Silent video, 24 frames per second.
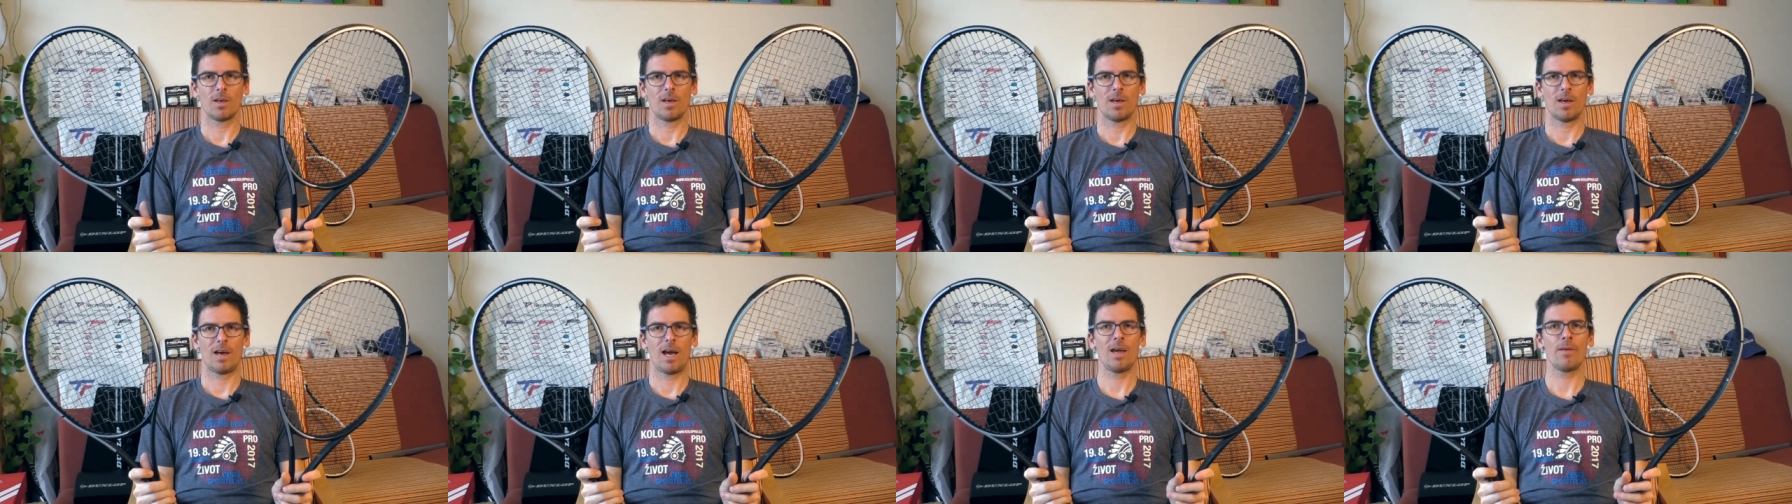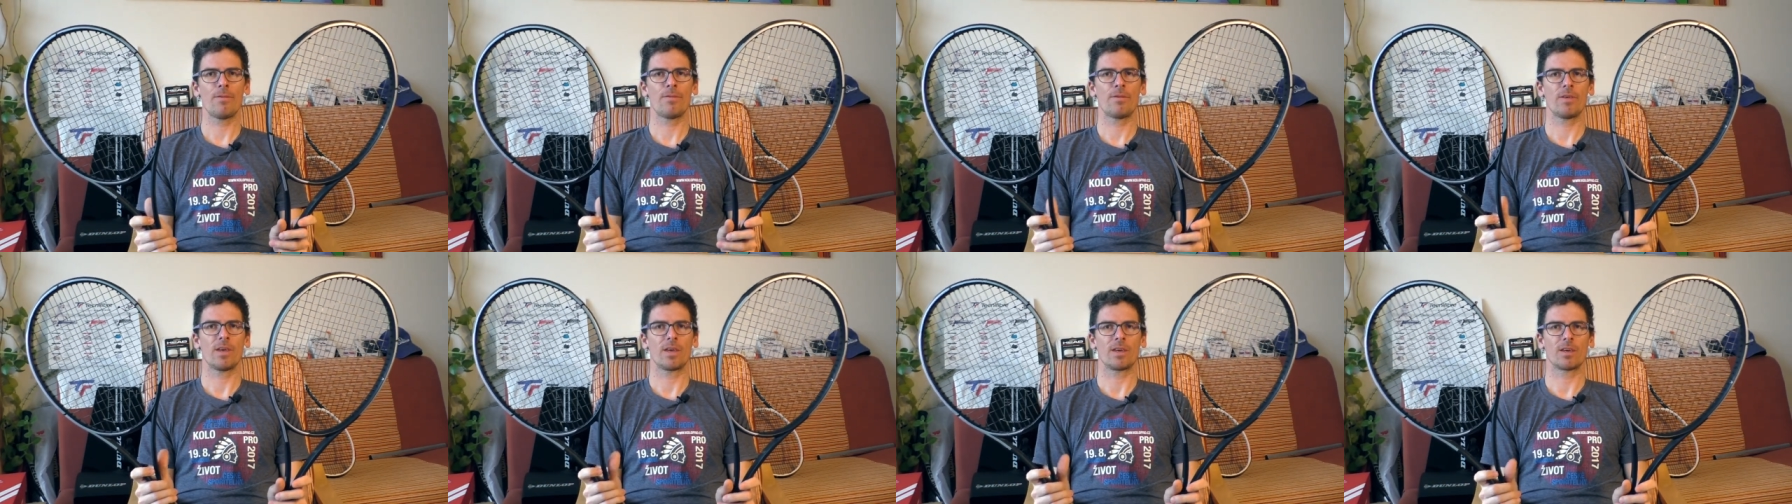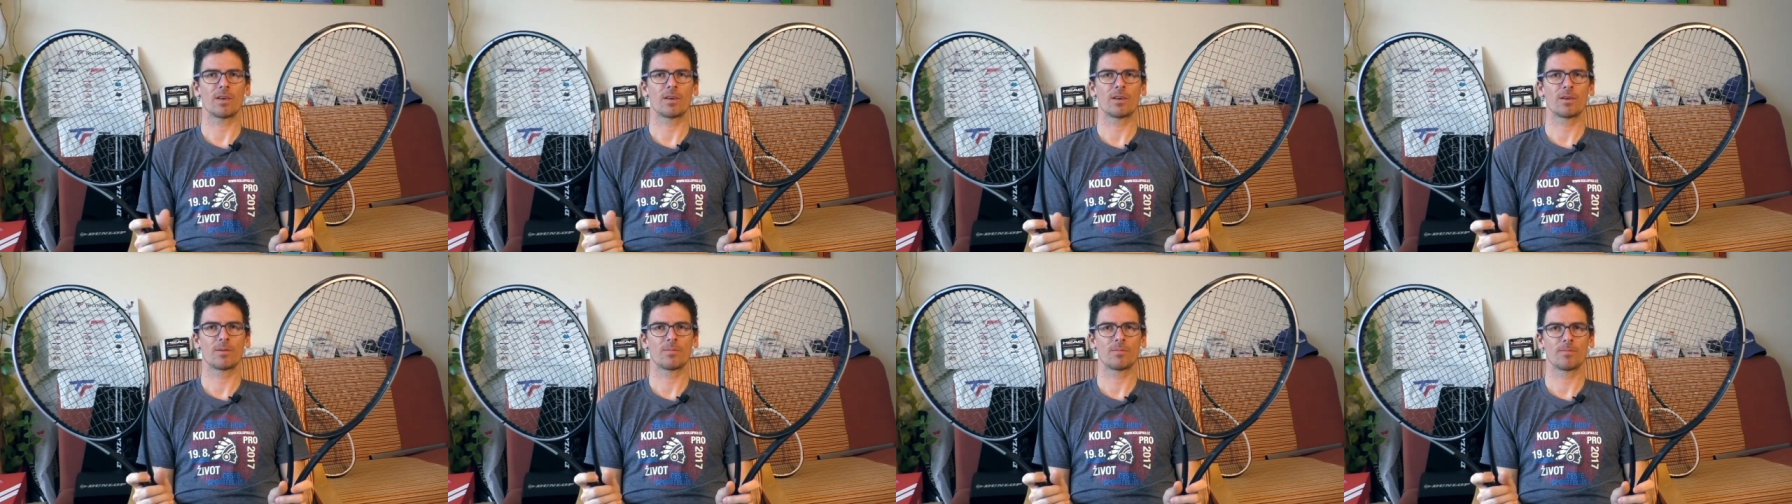I
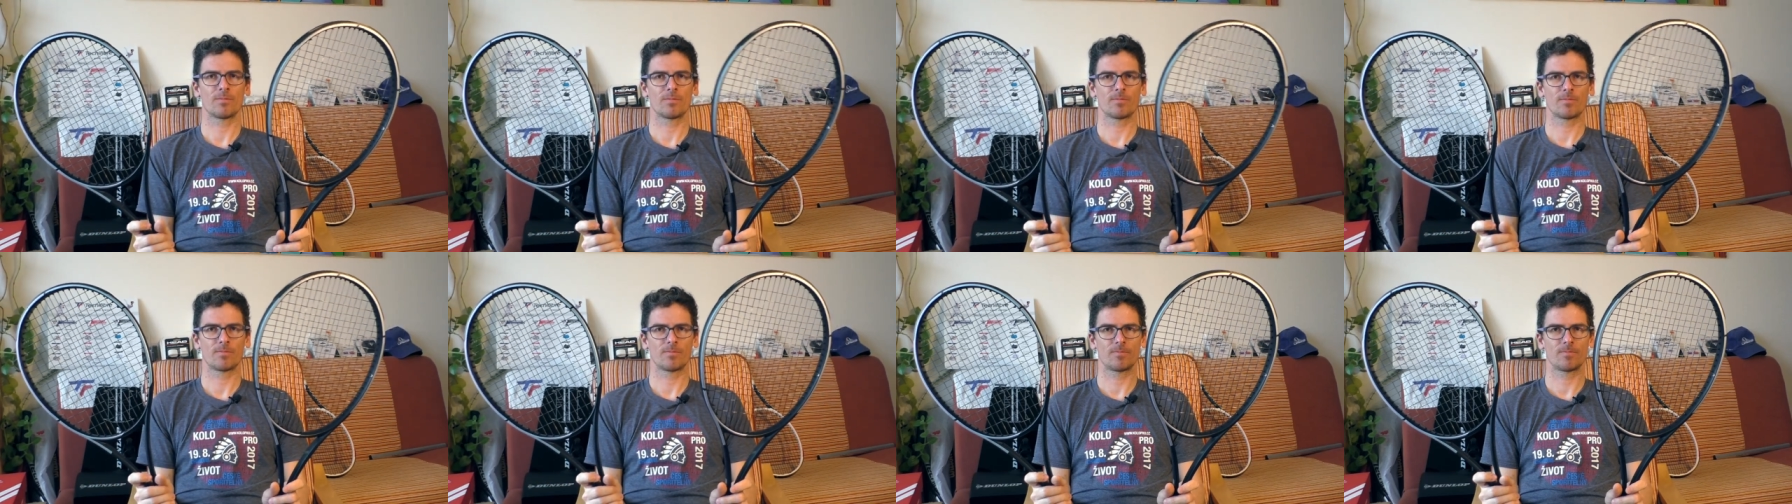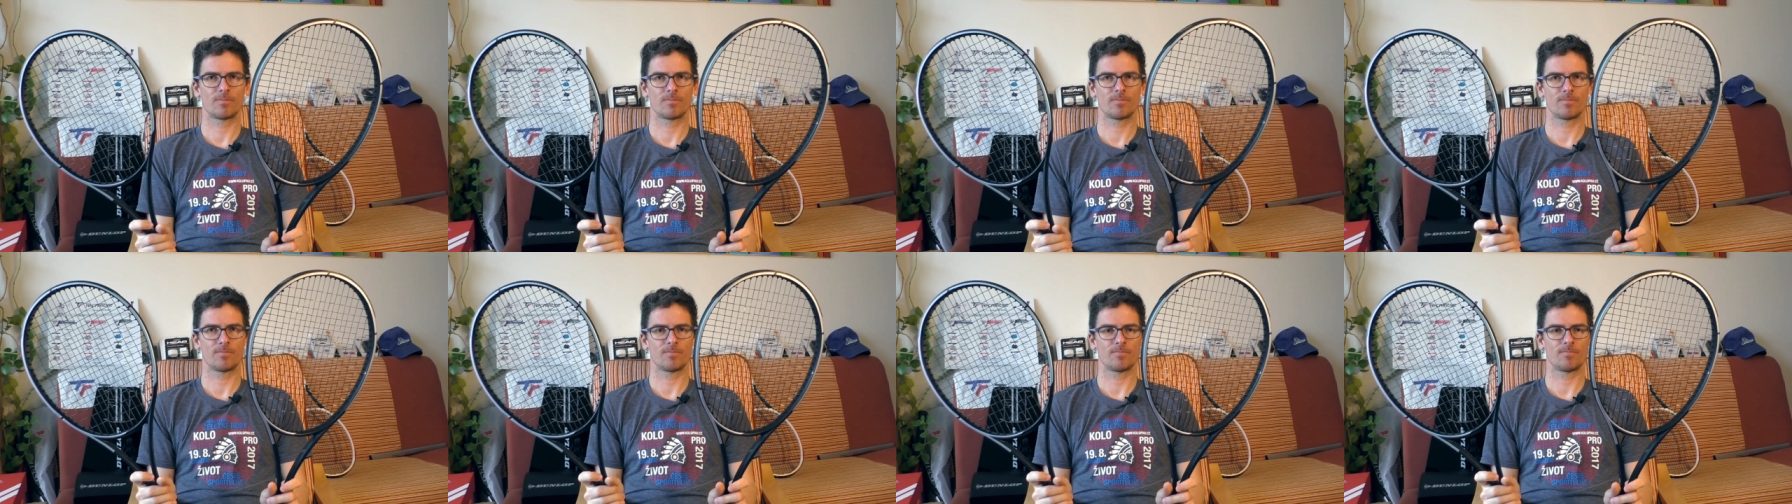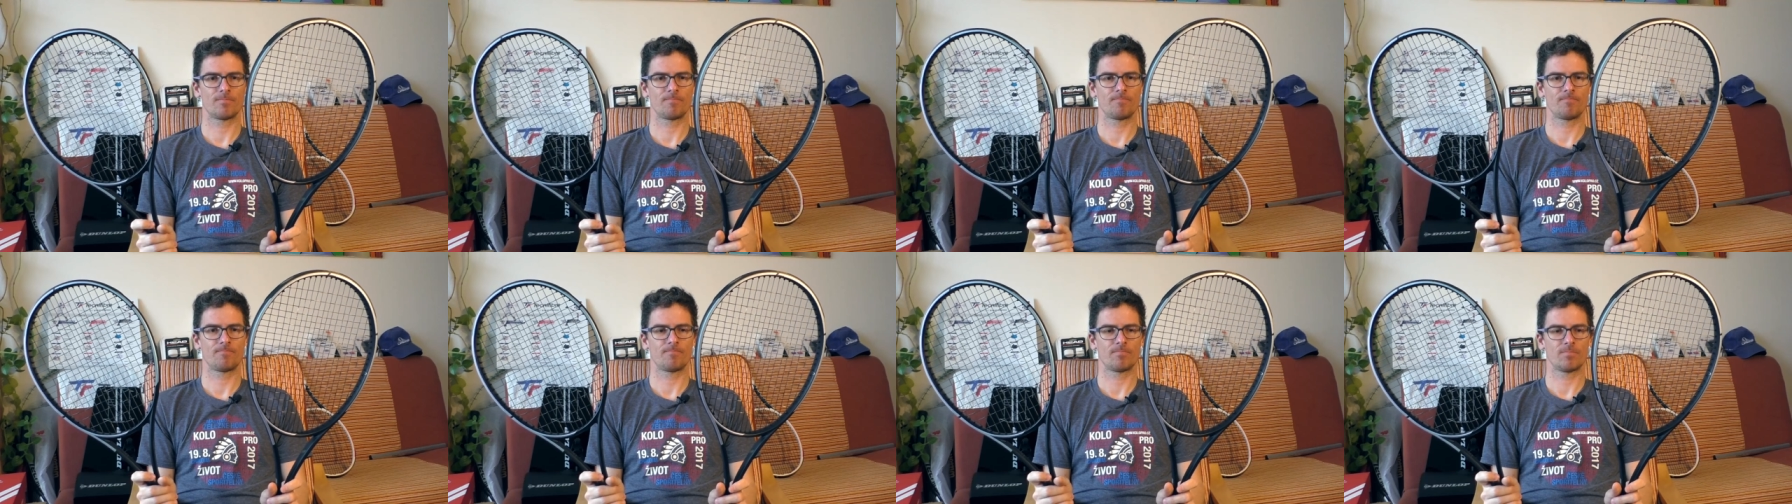think
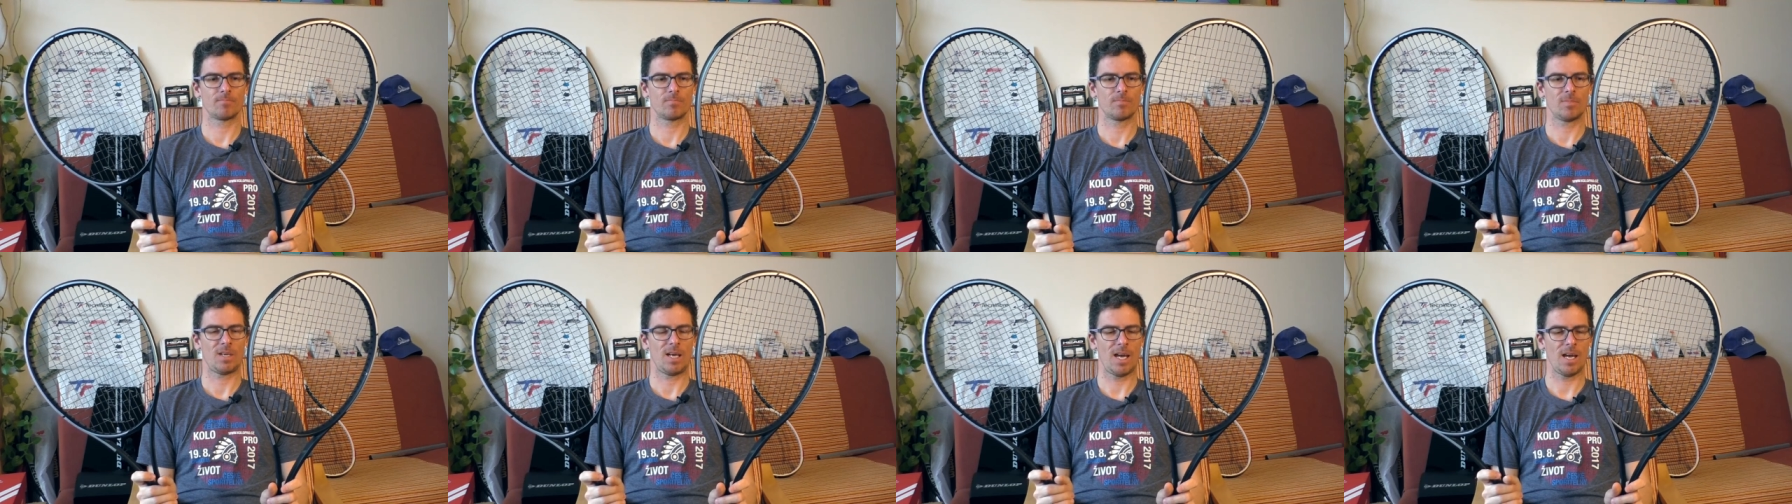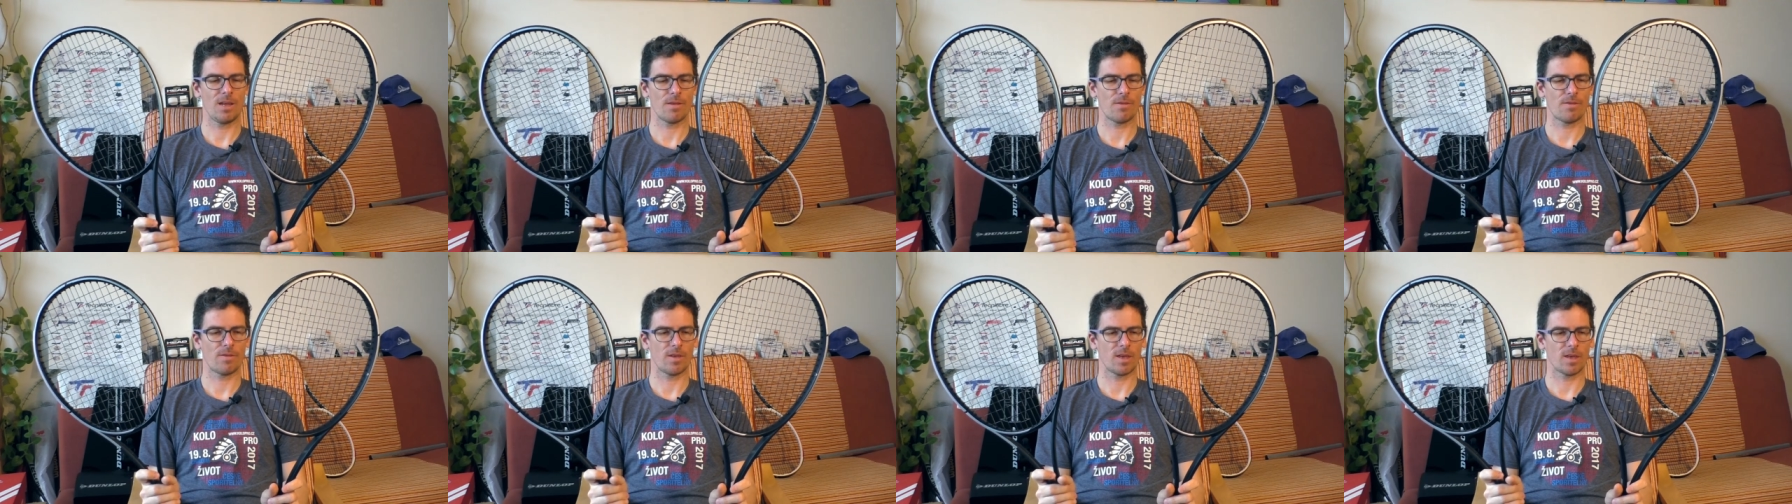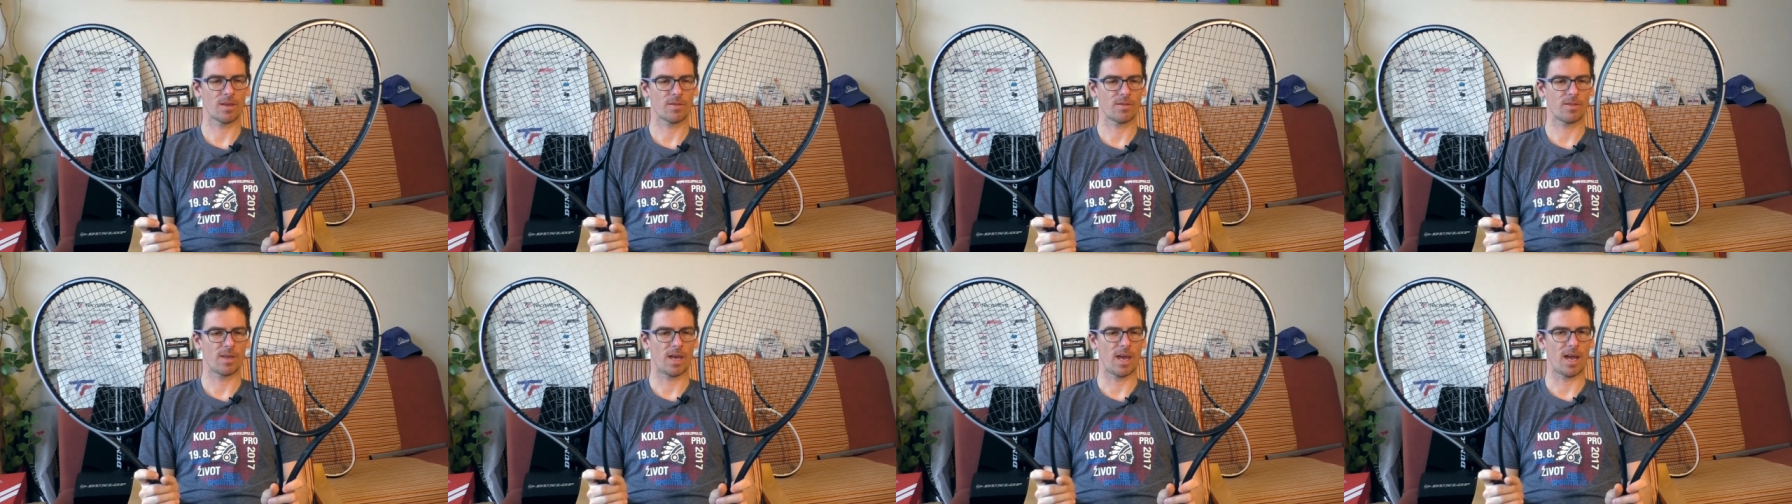I
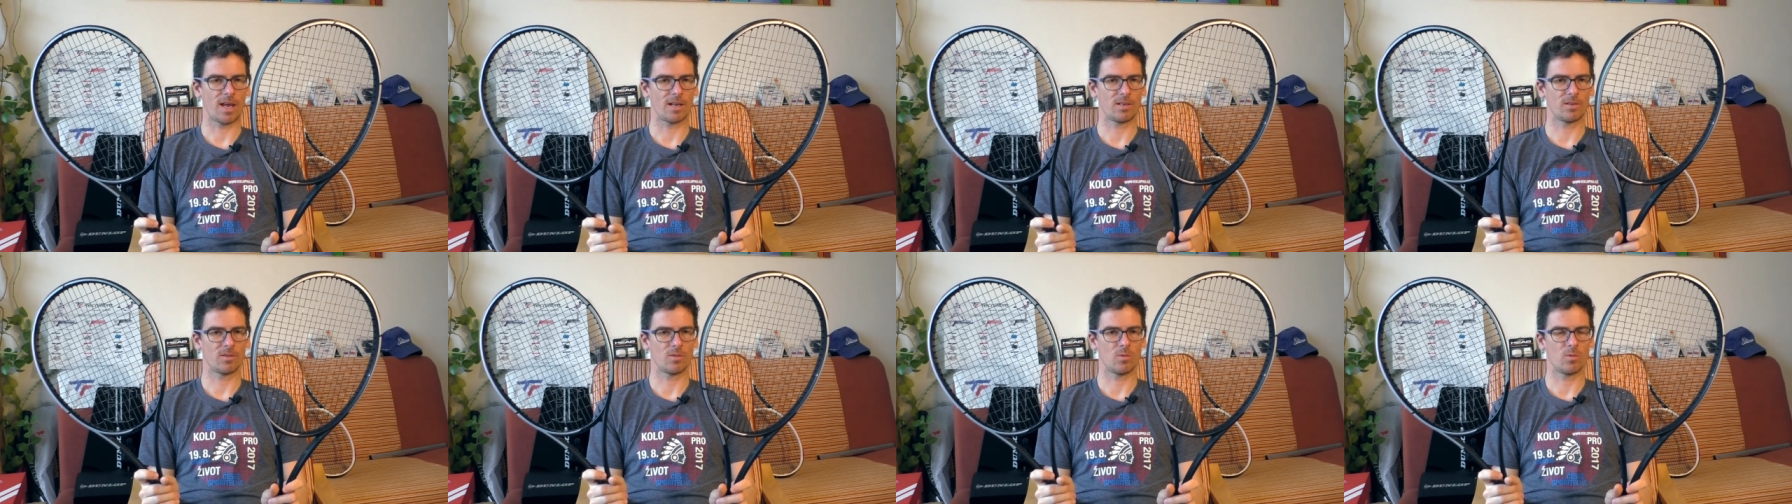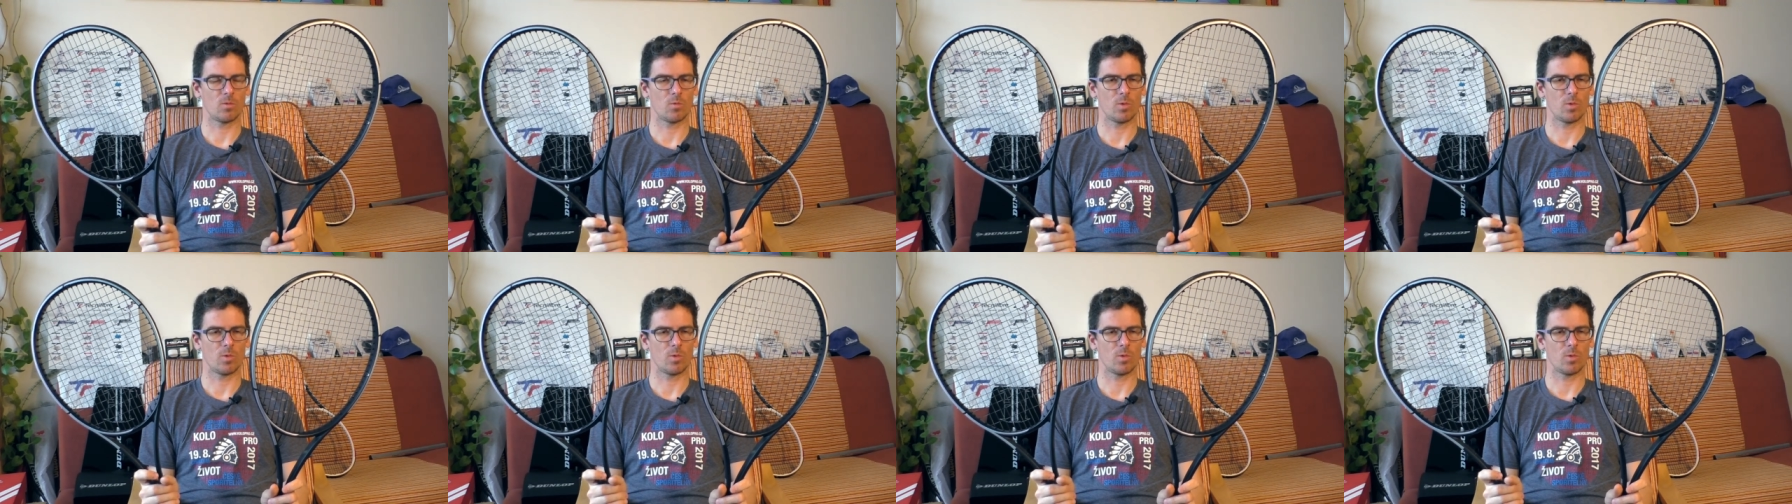think that